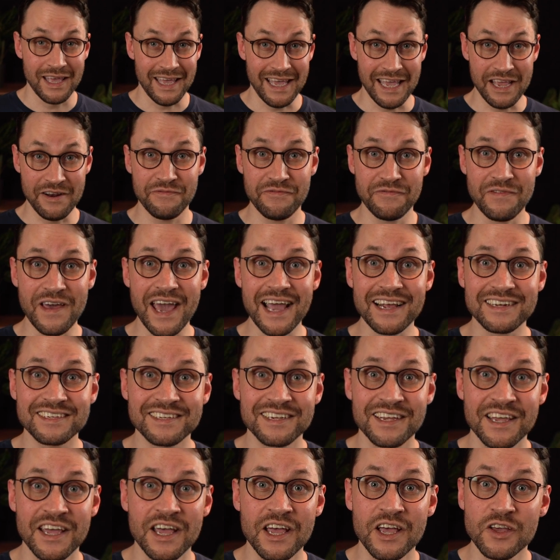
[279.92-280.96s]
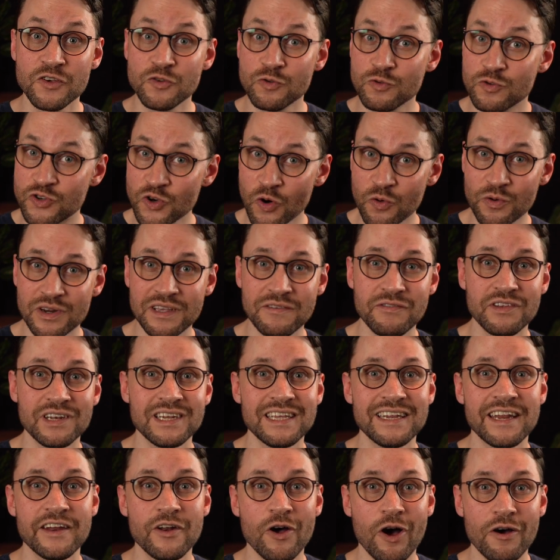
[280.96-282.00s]
In fact, you don't even
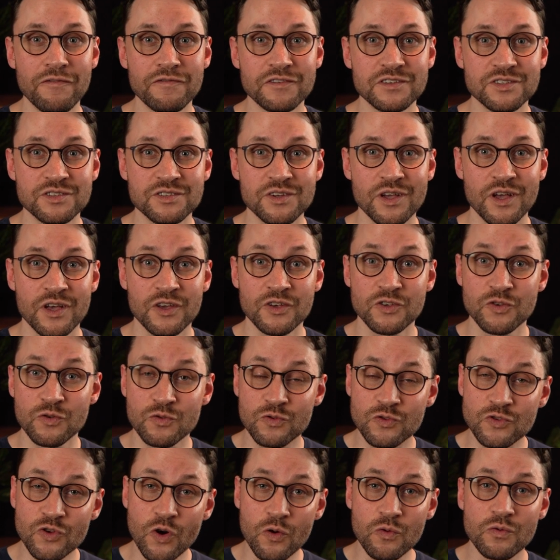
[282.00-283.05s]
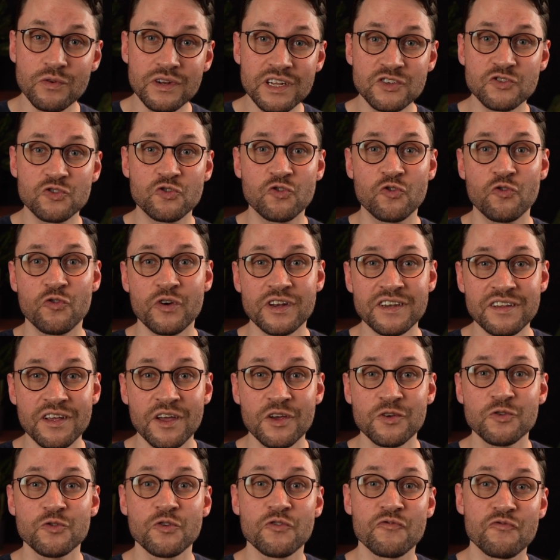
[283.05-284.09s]
need an office. You don't need to quit
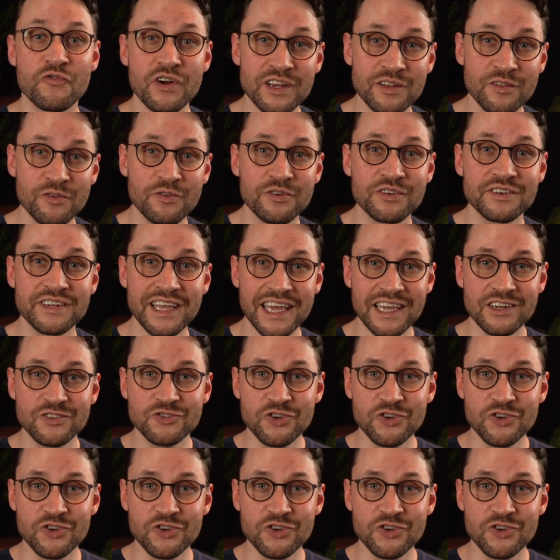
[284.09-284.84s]
your regular day